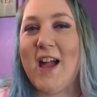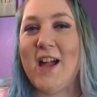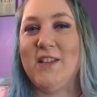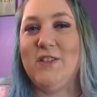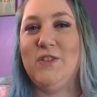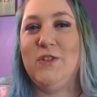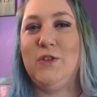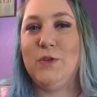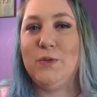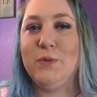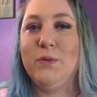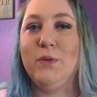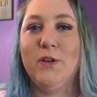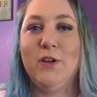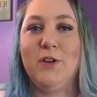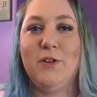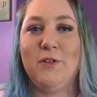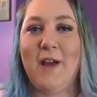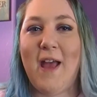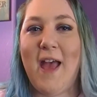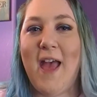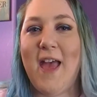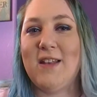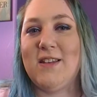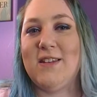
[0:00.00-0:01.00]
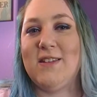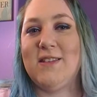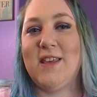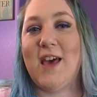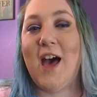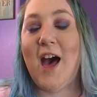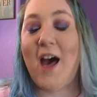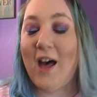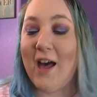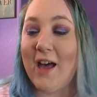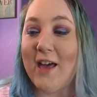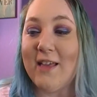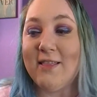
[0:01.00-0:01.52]
I do regret the
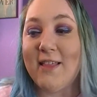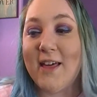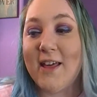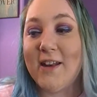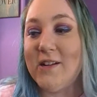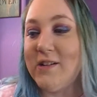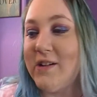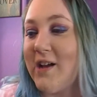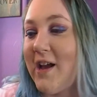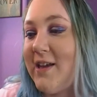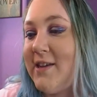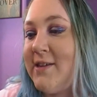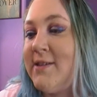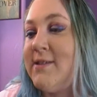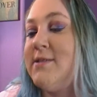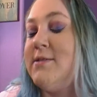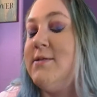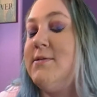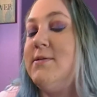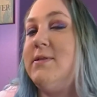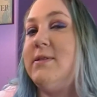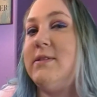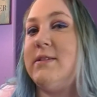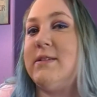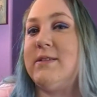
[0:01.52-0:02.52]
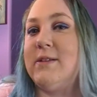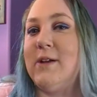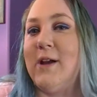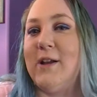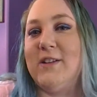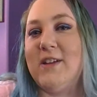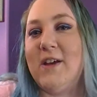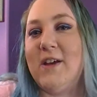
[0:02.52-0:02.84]
highlighter I used, so I